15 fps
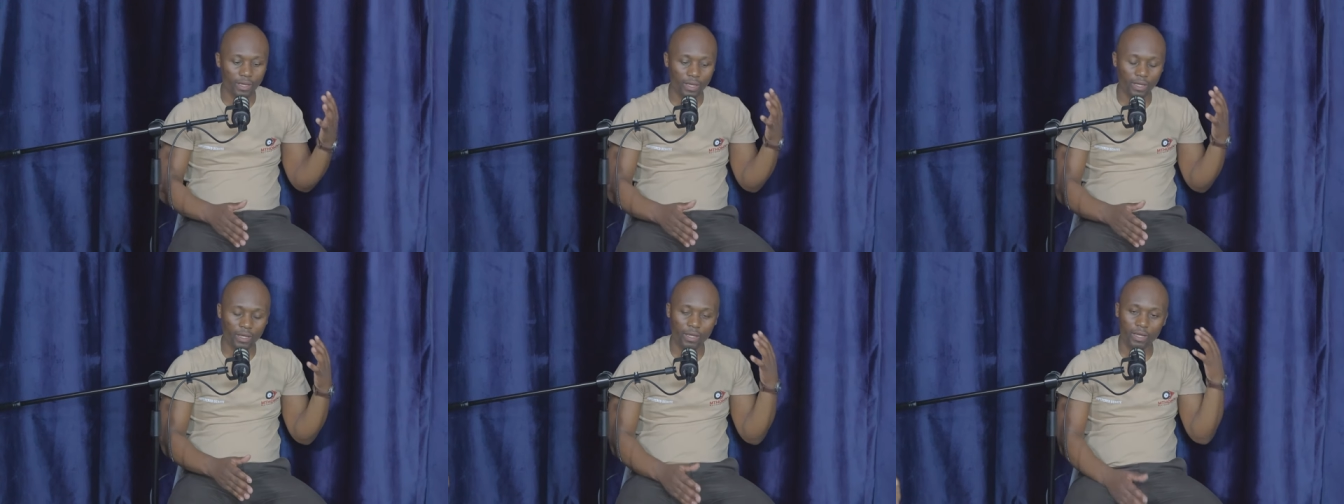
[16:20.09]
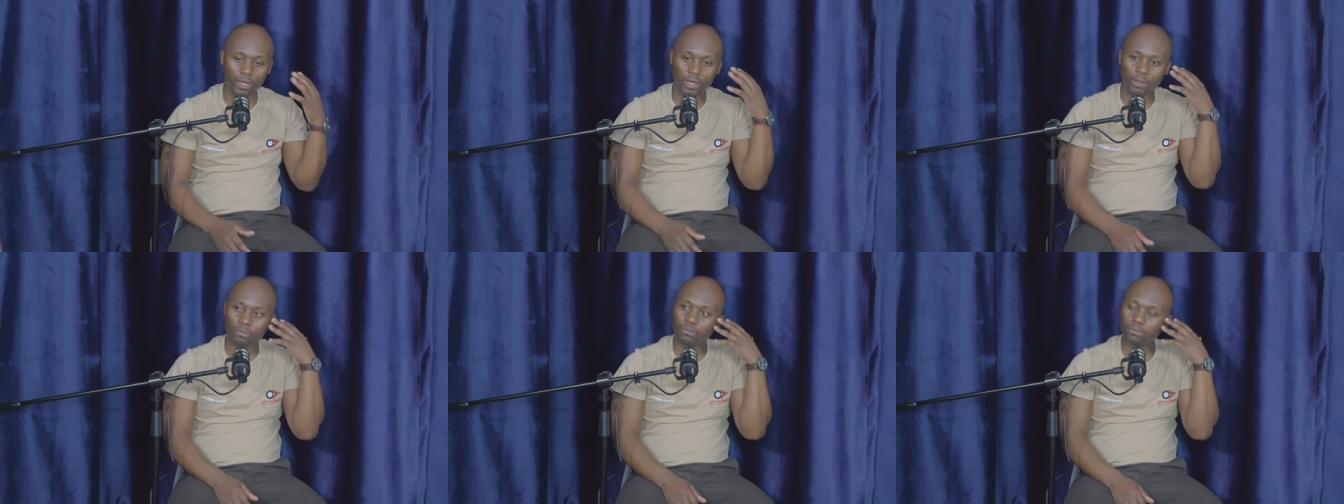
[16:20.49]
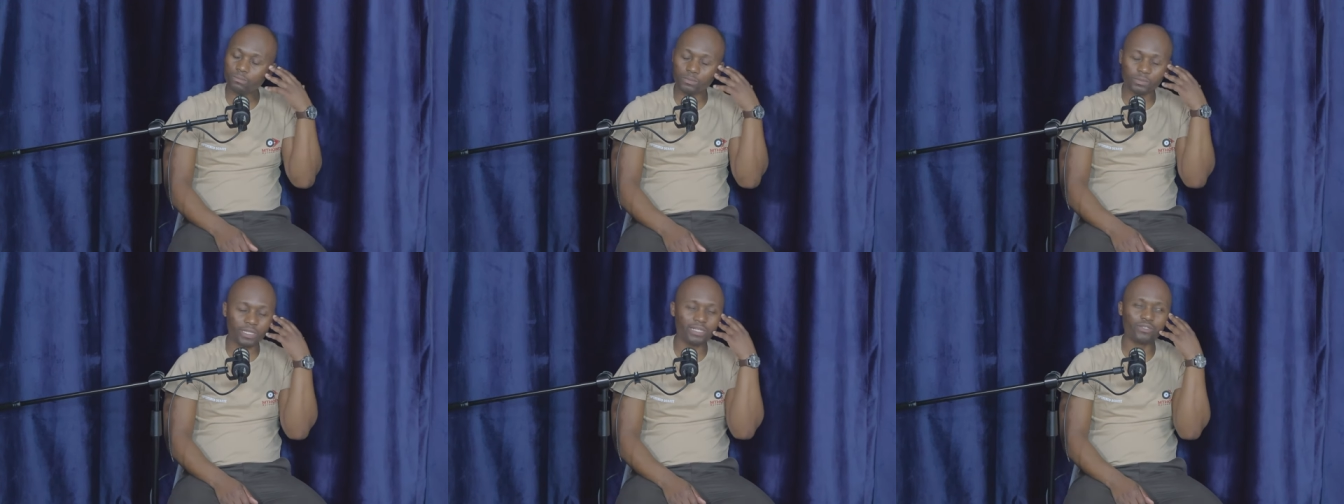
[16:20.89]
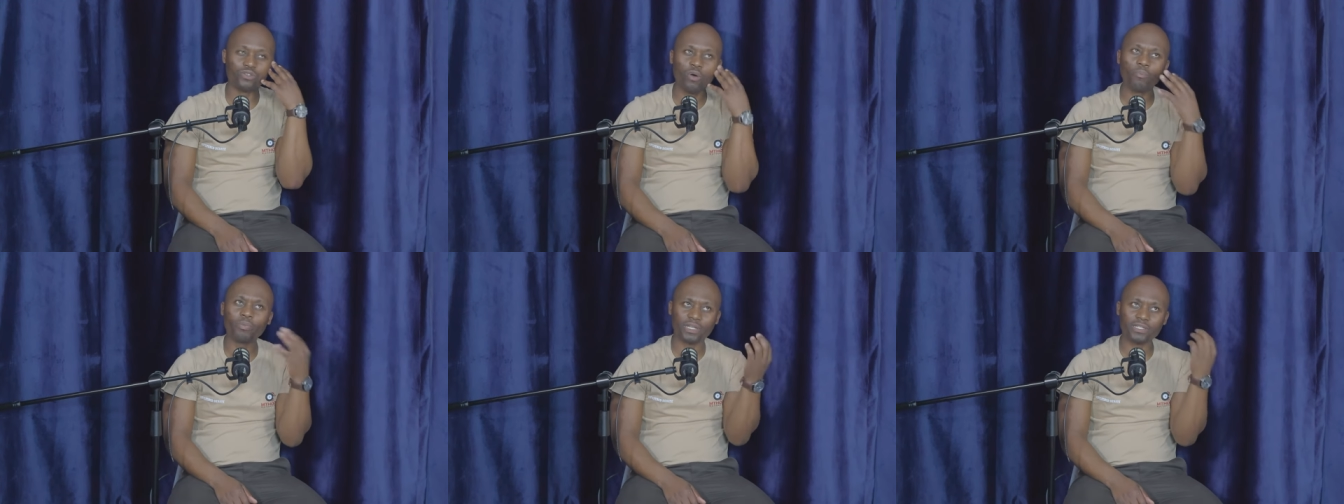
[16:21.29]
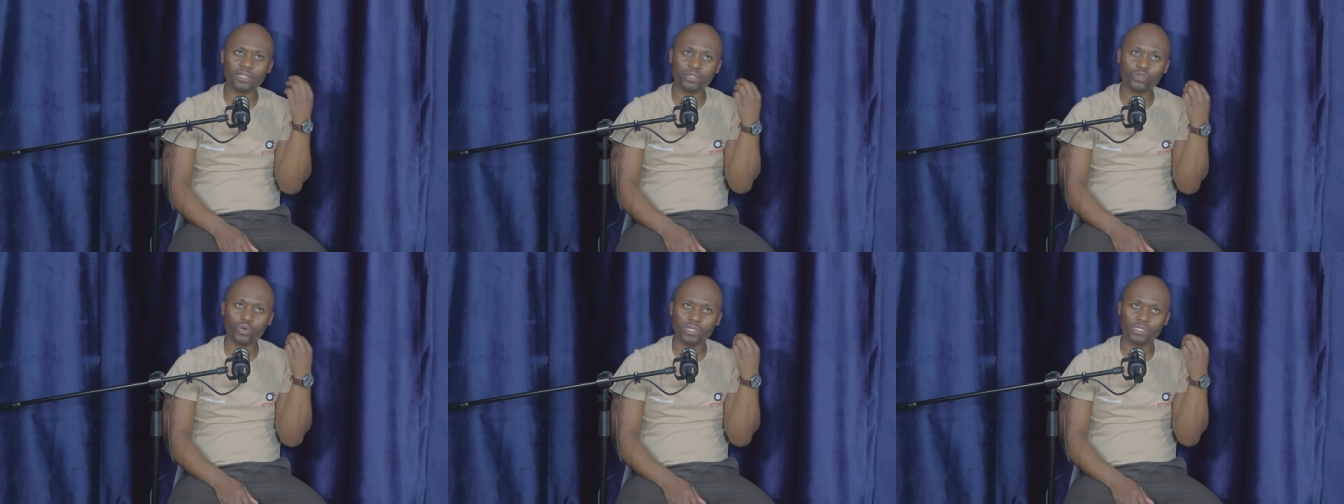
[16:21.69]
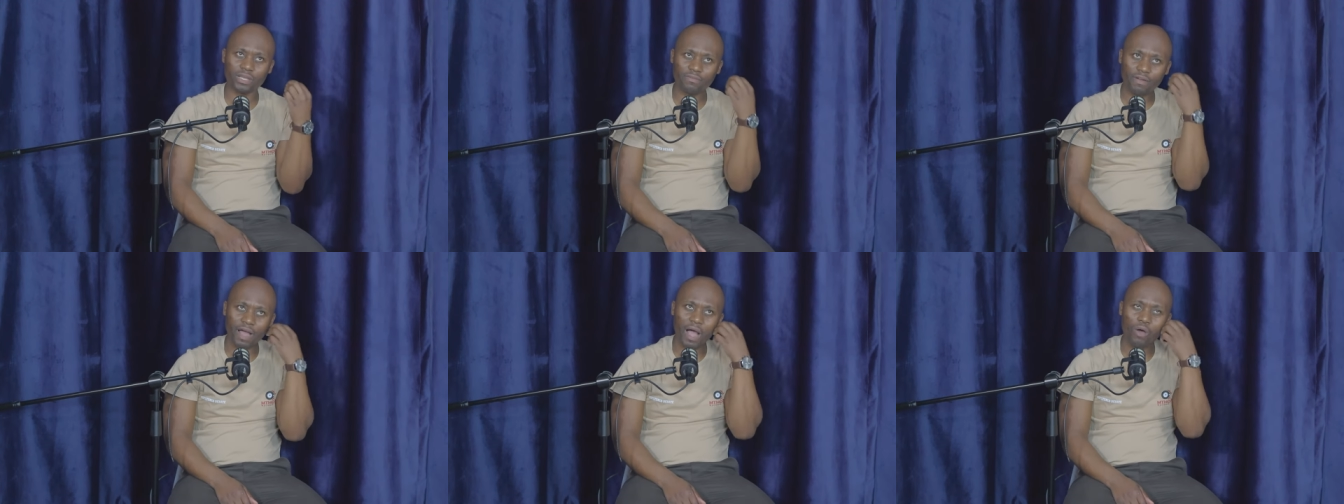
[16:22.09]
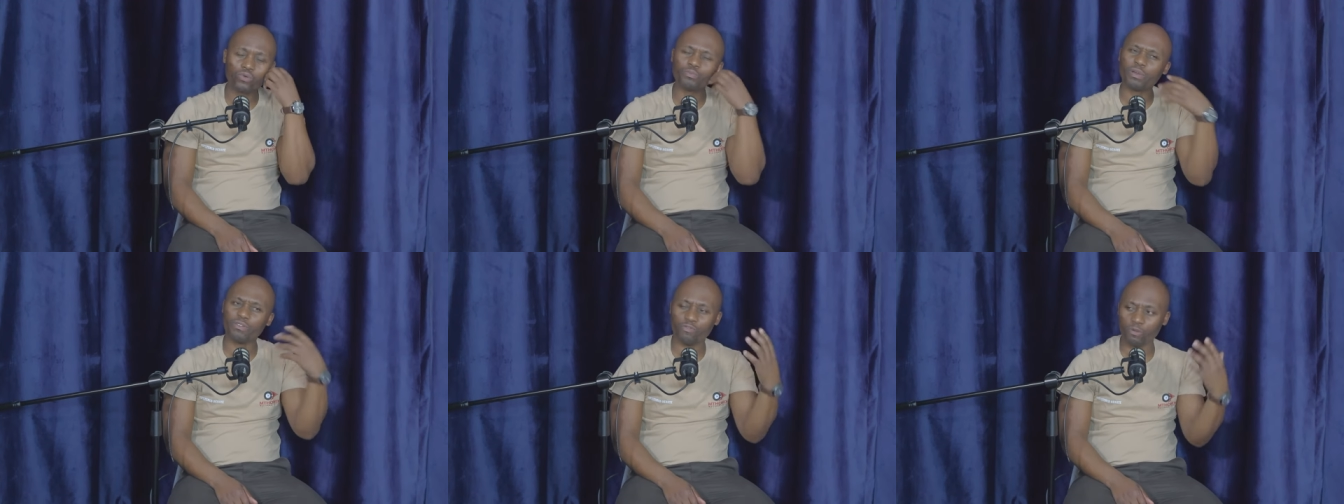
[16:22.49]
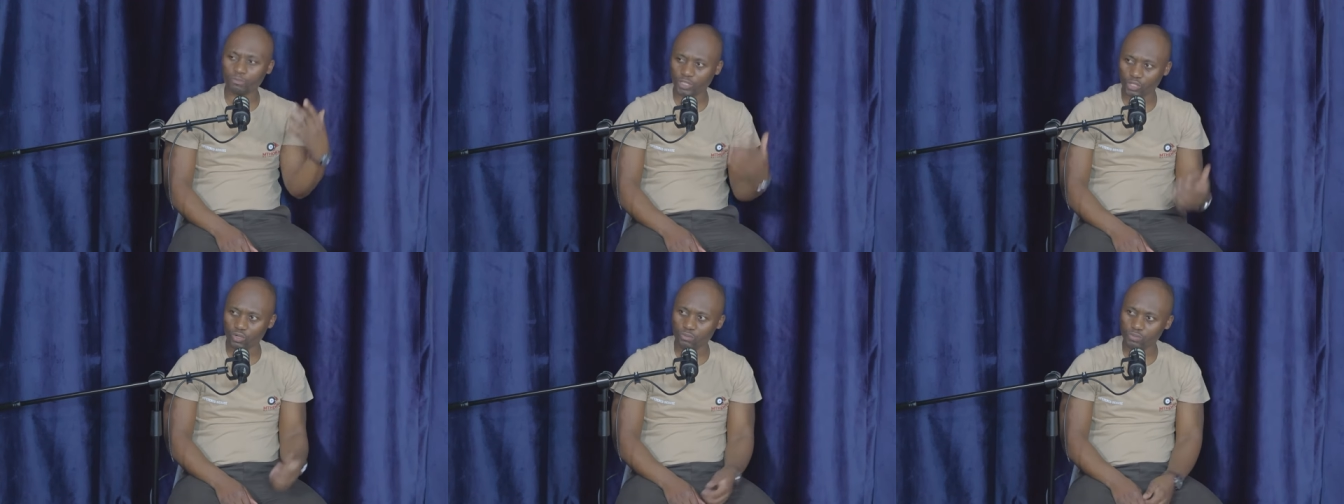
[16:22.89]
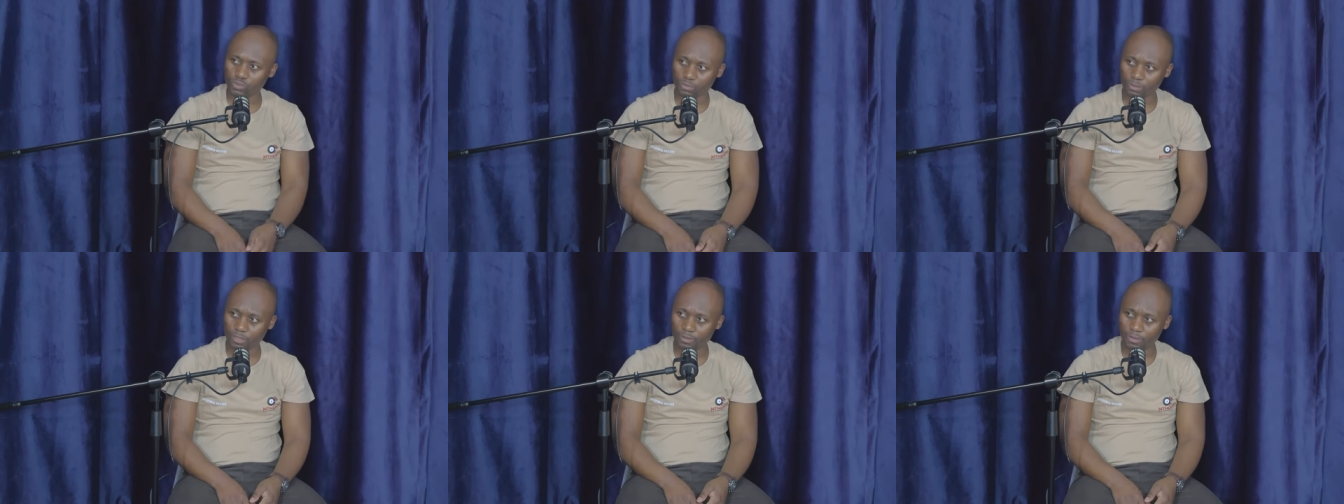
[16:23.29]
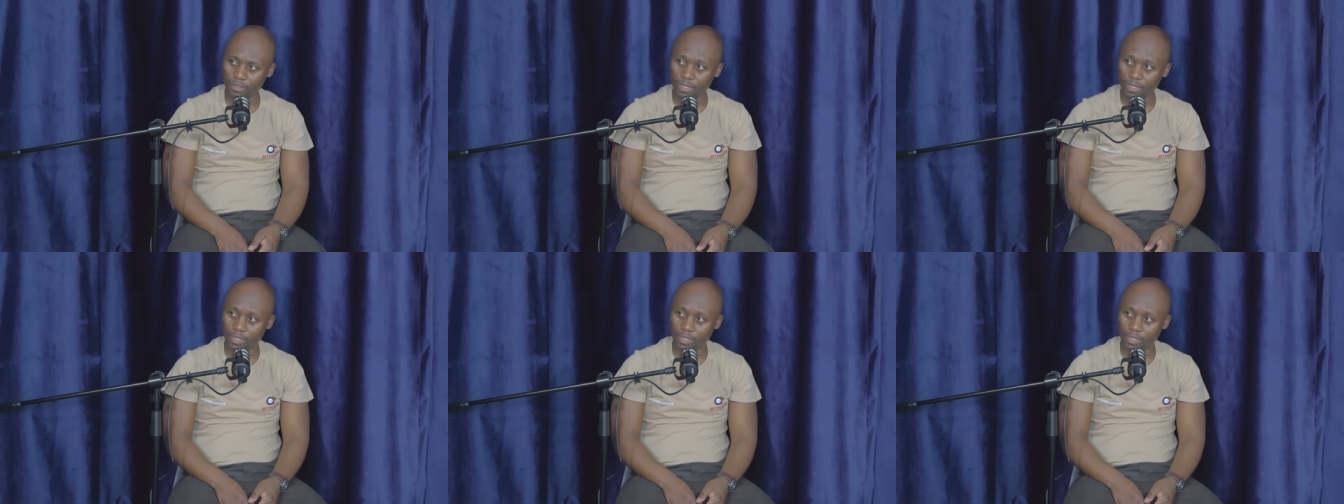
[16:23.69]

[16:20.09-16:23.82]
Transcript: Uh, there's no president who has ever outperformed Jacob Zuma.